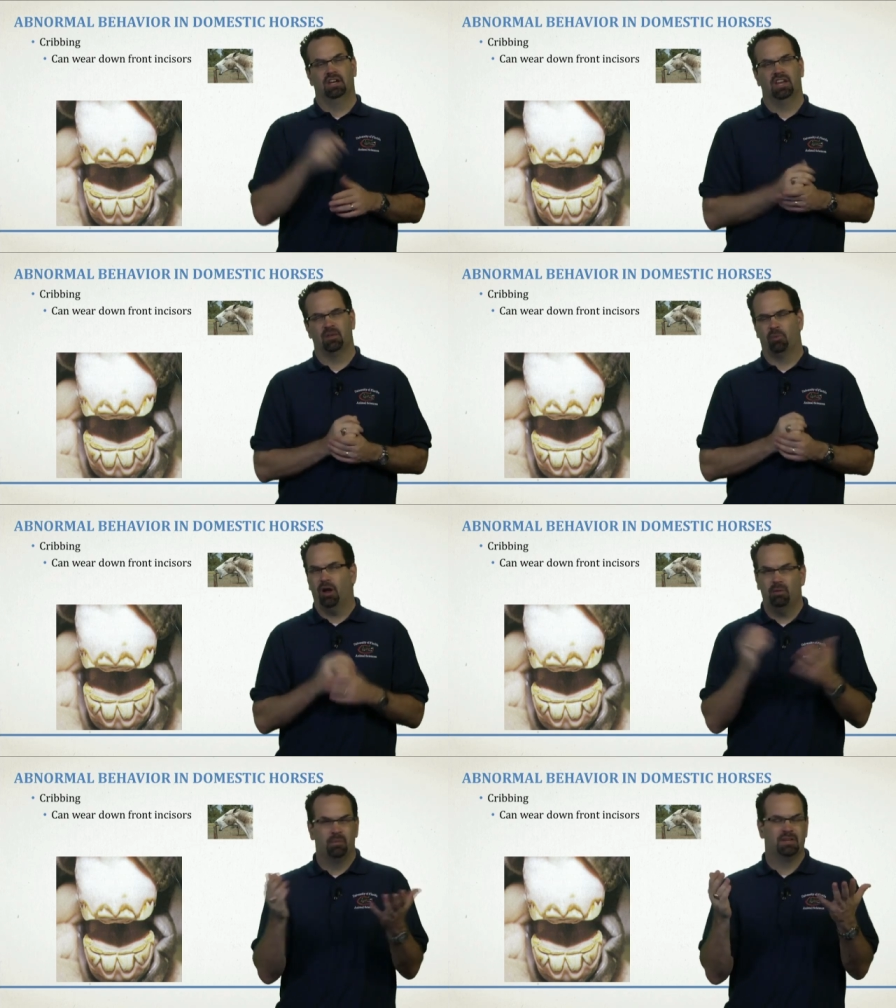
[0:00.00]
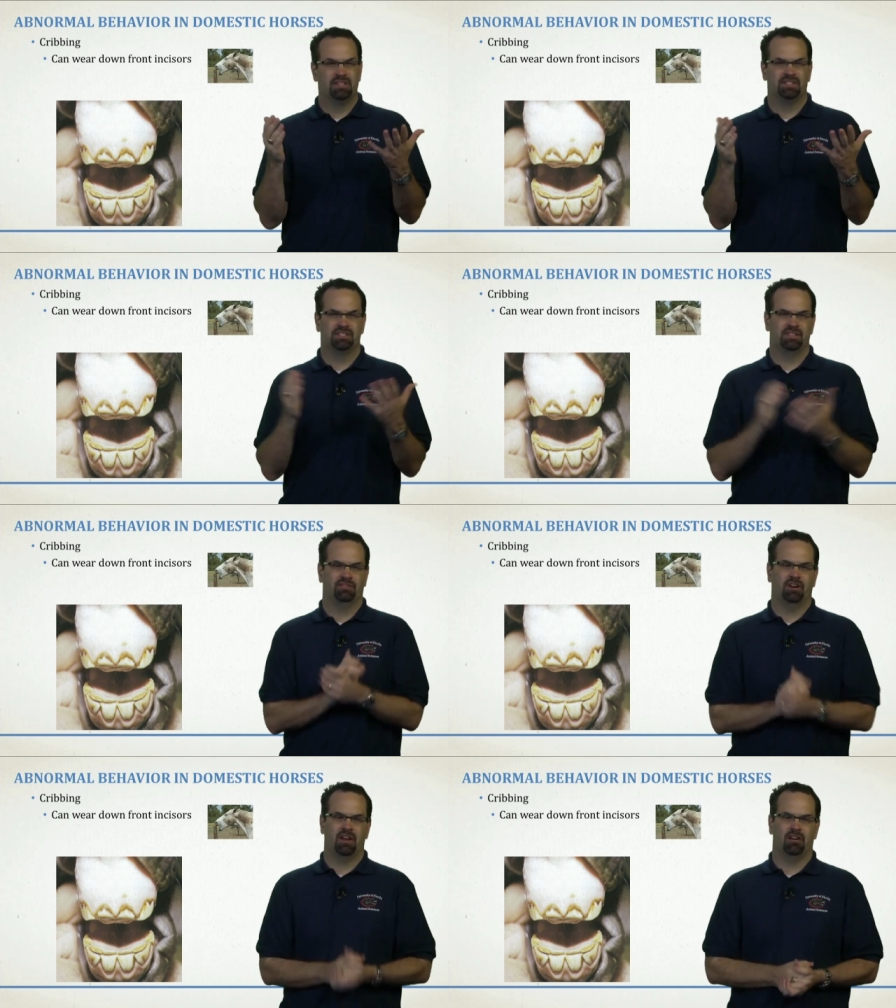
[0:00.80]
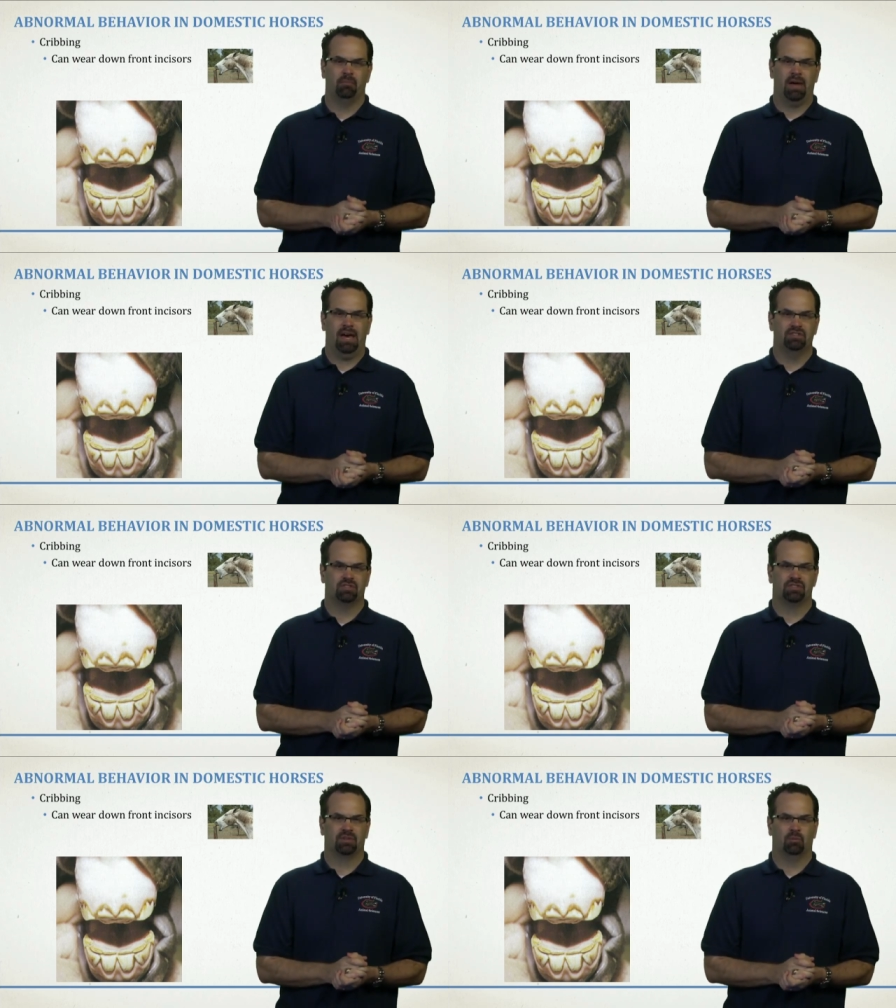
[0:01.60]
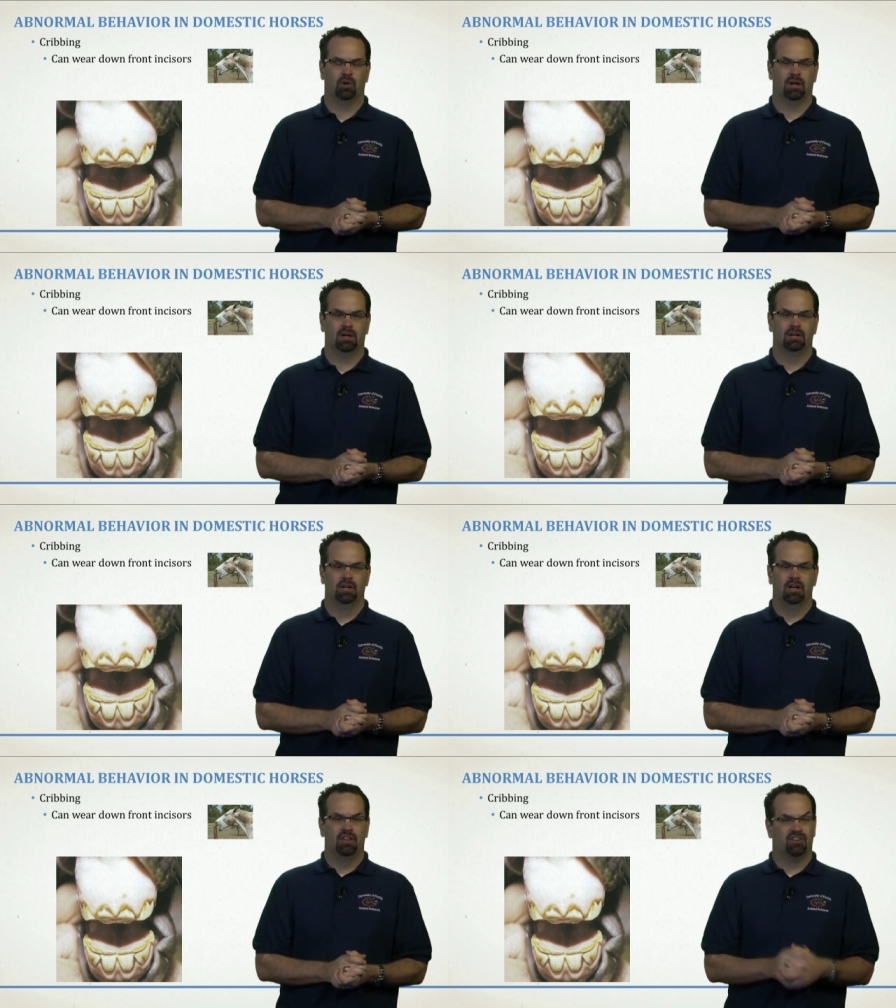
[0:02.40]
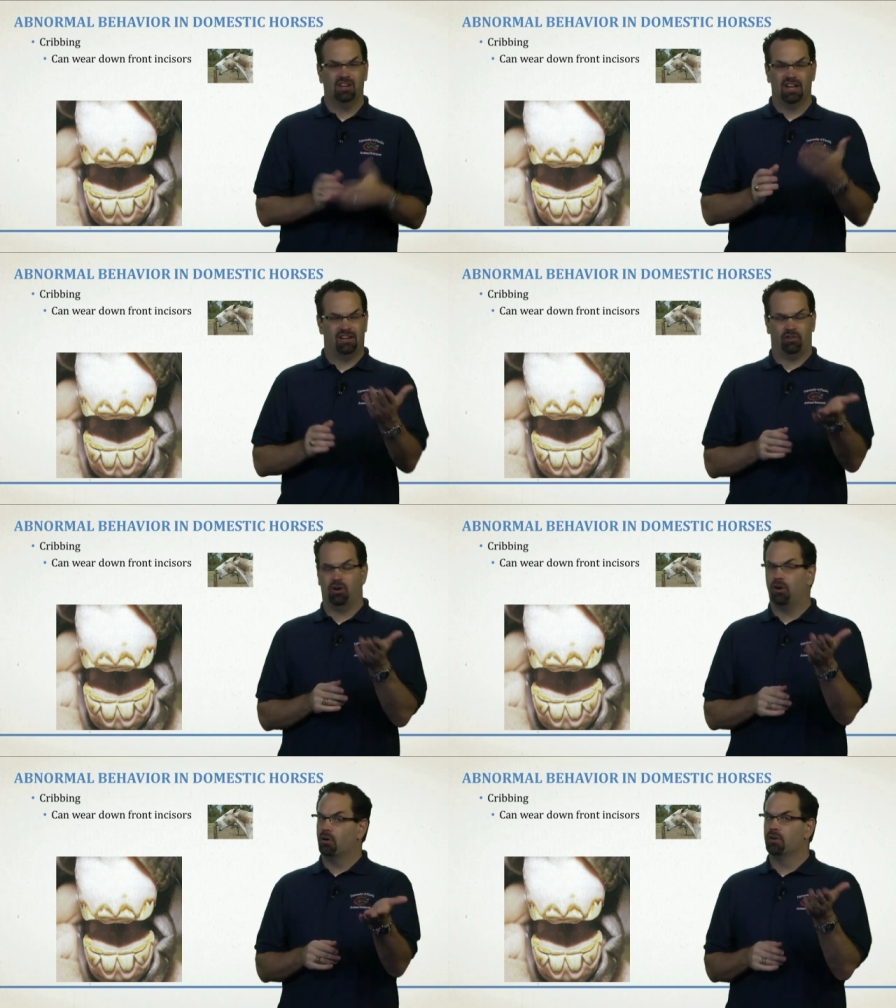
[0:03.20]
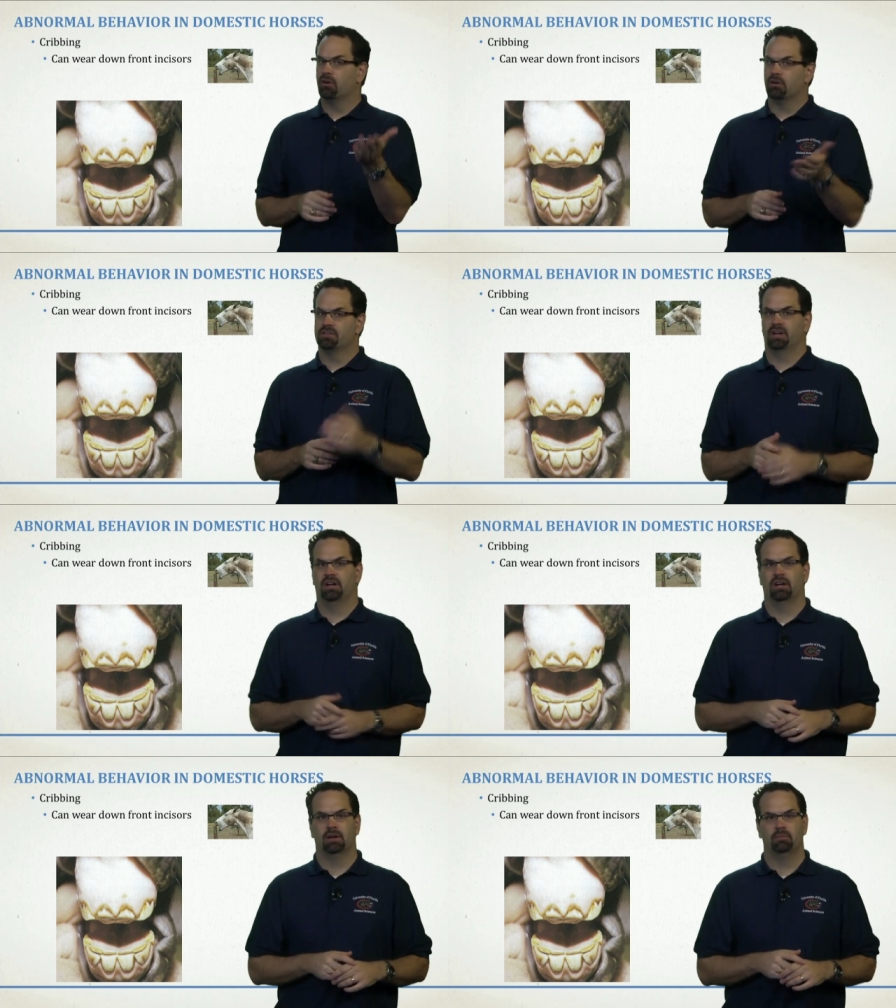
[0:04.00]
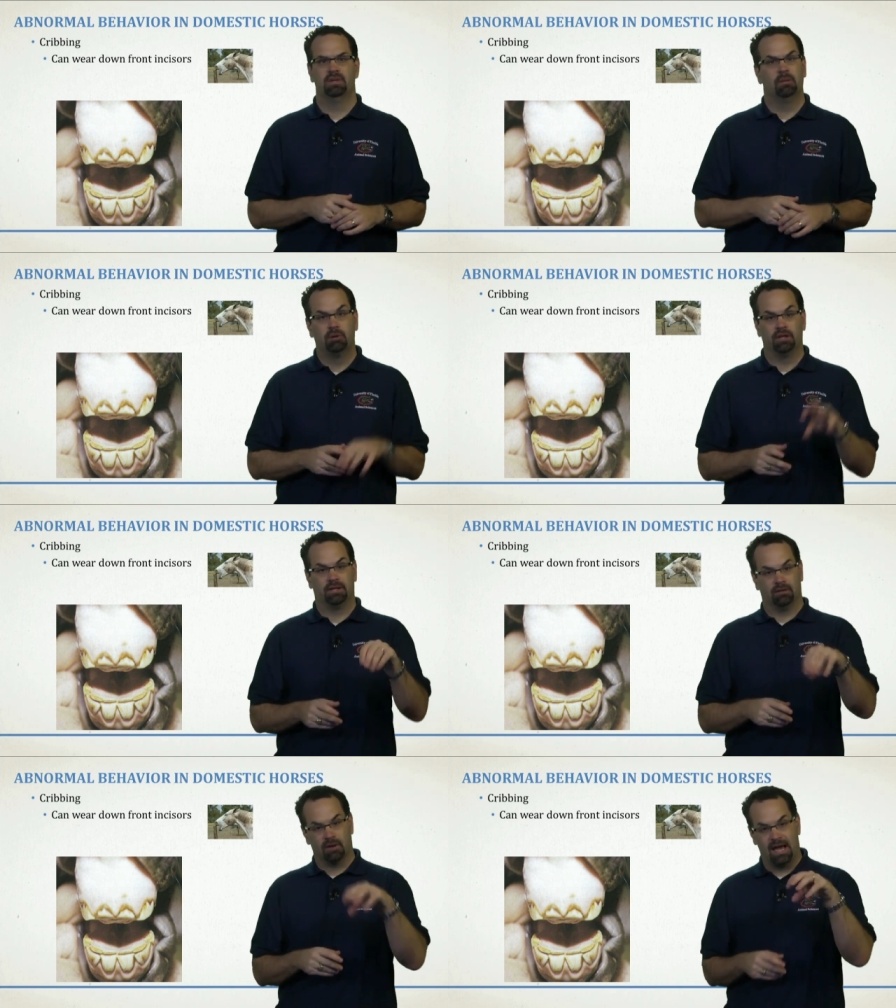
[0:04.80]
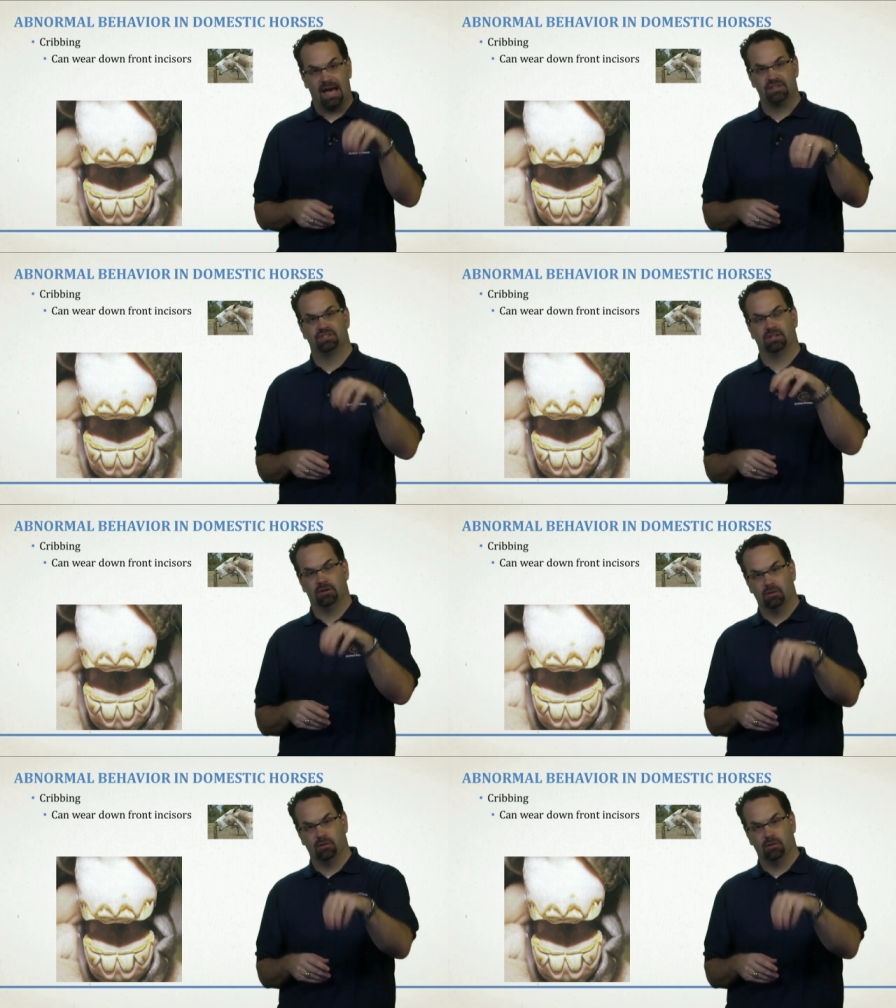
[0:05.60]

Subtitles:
And the problem is if they're out on pasture somewhere, they're going to have a hard time nibbling grass,